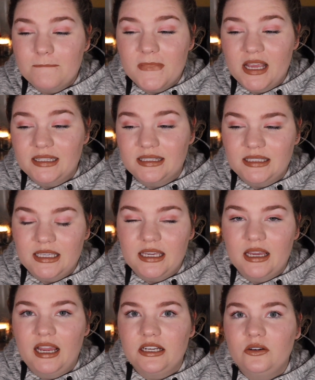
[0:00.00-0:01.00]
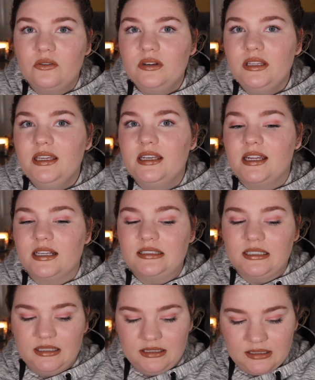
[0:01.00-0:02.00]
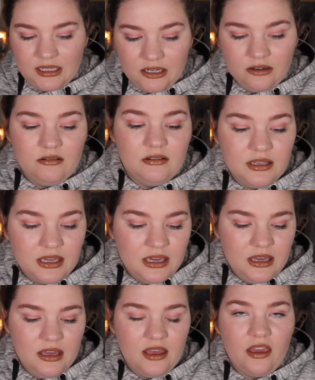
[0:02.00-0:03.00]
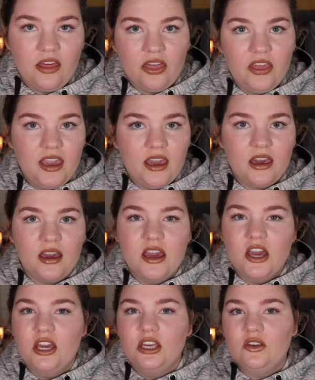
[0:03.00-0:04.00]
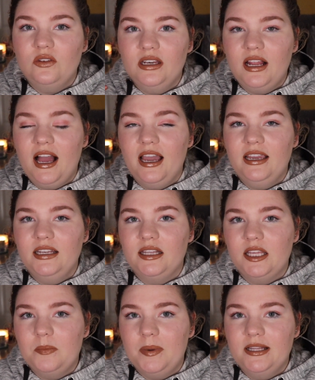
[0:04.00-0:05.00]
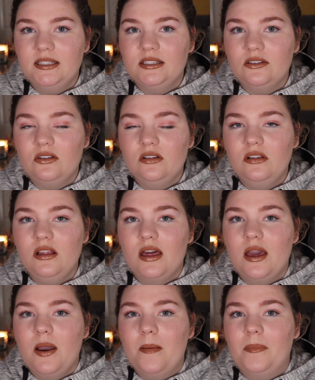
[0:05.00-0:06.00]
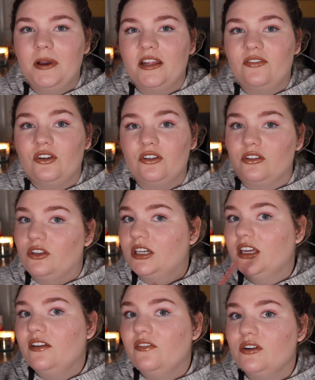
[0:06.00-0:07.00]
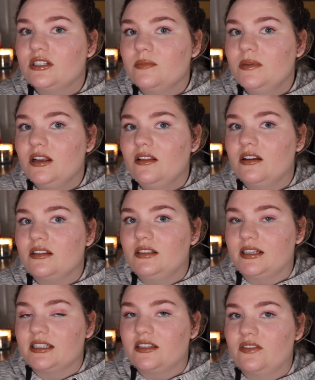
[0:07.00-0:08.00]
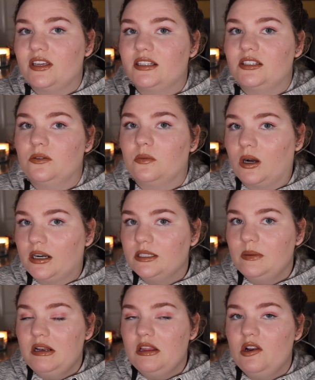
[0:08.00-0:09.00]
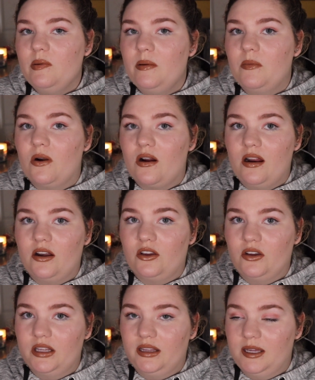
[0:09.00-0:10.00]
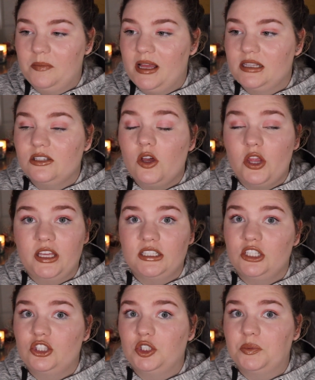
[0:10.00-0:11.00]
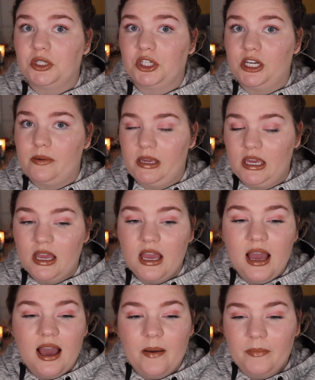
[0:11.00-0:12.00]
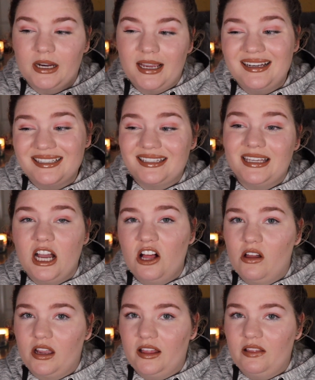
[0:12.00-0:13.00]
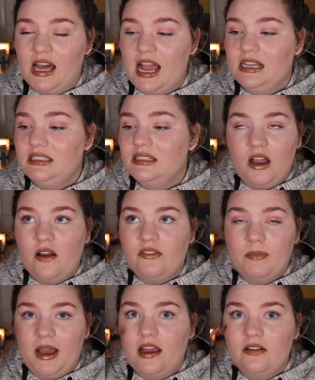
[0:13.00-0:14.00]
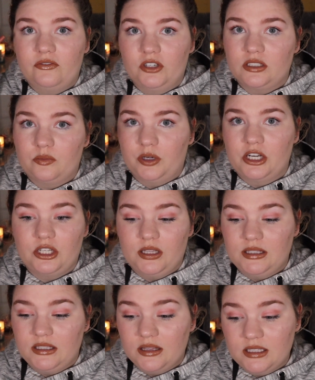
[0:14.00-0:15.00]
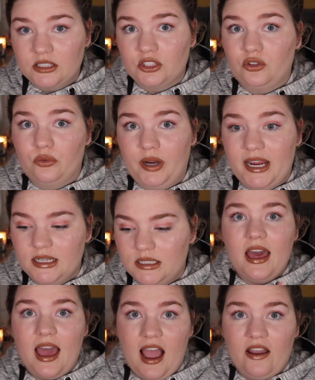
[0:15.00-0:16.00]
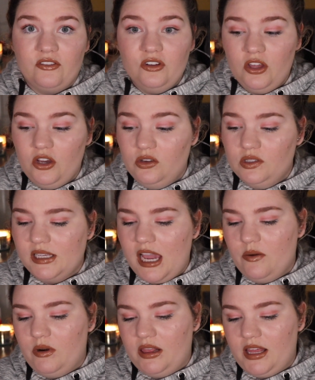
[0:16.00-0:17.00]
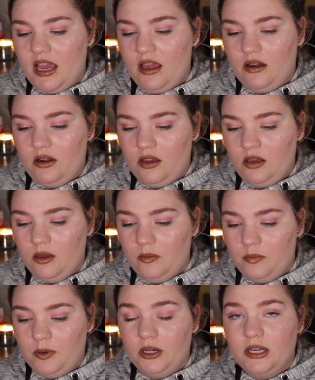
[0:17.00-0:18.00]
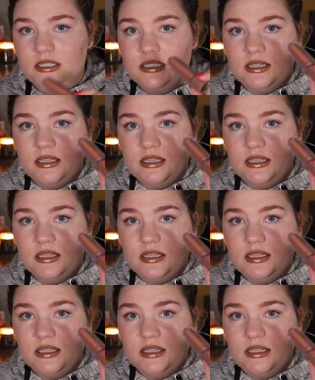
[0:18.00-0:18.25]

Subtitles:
and see. I don't really necessarily think you need a high-end lip pencil, but if you're looking for something along the lines of this, you want to spend a little bit more on a good lip pencil, this is super creamy. I'm going to kind of see how long it lasts. Off the bat, first impressions, this is great. After those, I would then put